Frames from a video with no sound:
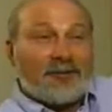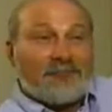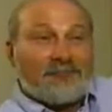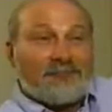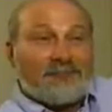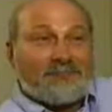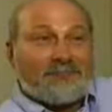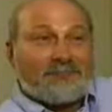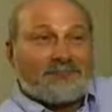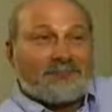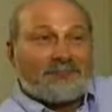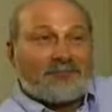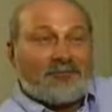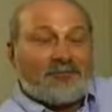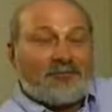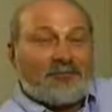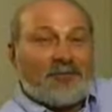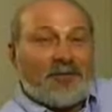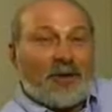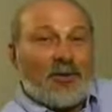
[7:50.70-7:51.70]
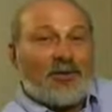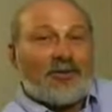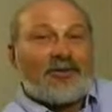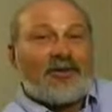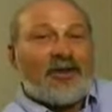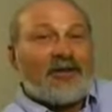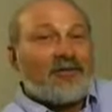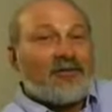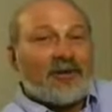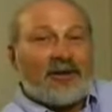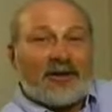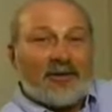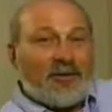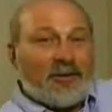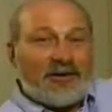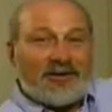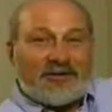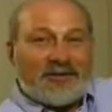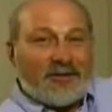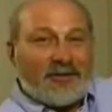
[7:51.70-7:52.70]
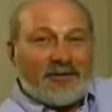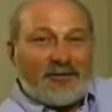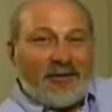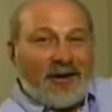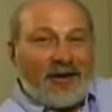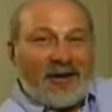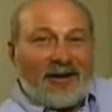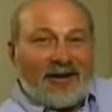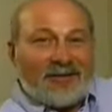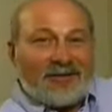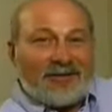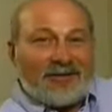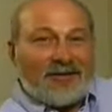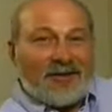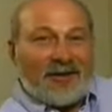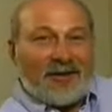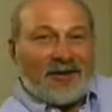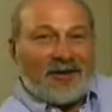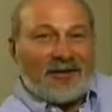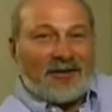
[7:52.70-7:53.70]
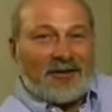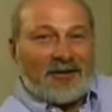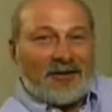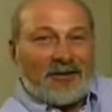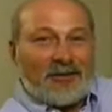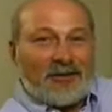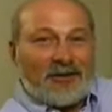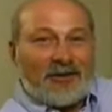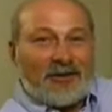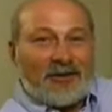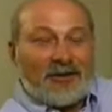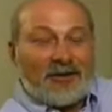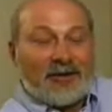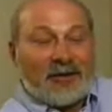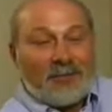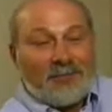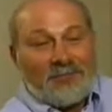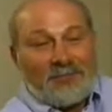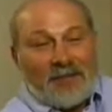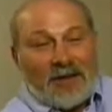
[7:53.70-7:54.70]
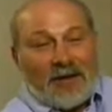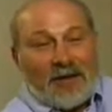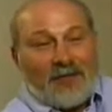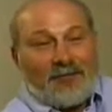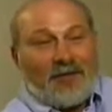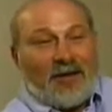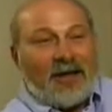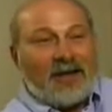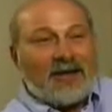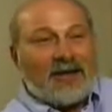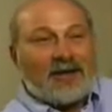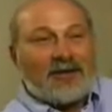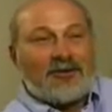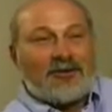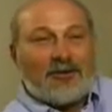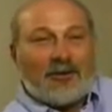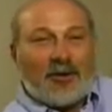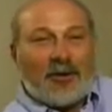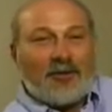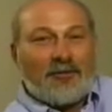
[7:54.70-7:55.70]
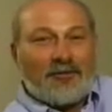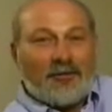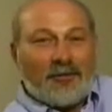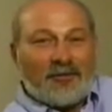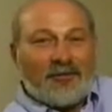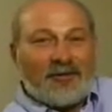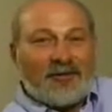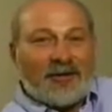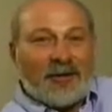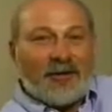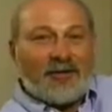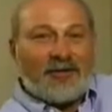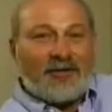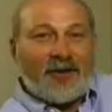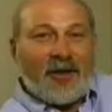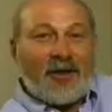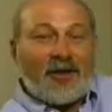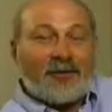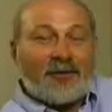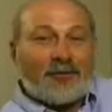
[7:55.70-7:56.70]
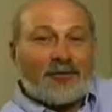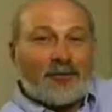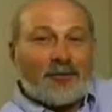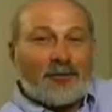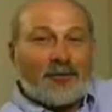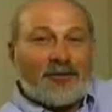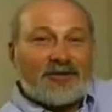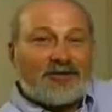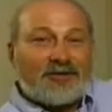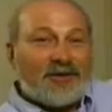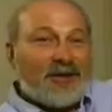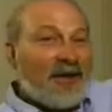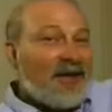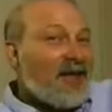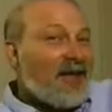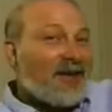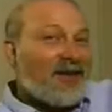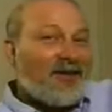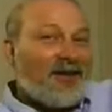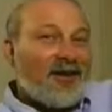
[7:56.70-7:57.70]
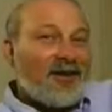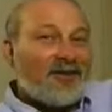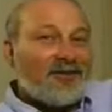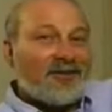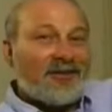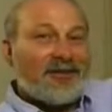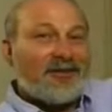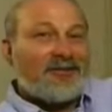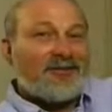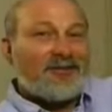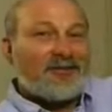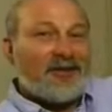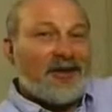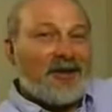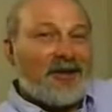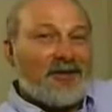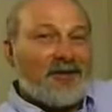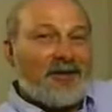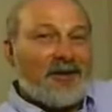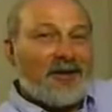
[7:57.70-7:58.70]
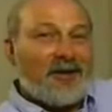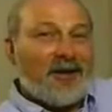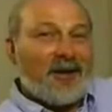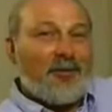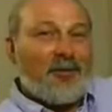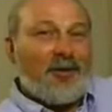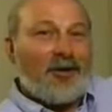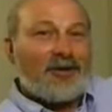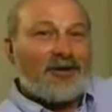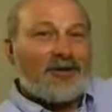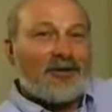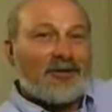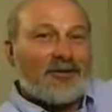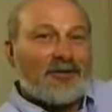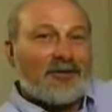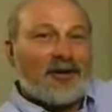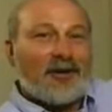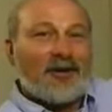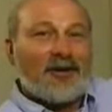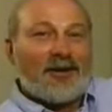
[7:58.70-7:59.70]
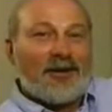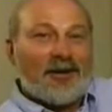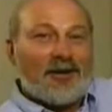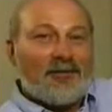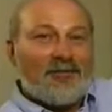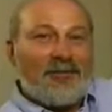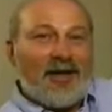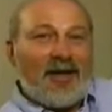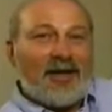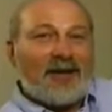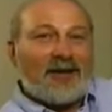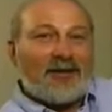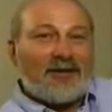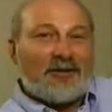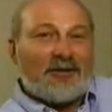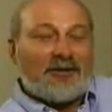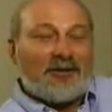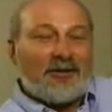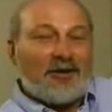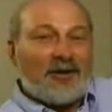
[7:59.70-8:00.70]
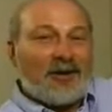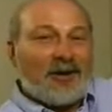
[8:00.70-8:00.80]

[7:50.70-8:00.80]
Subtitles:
There was never any question of finances on anything that we did. If I needed $250,000 for a mission, I had a signature line of credit. I walked into a bank in New York, I signed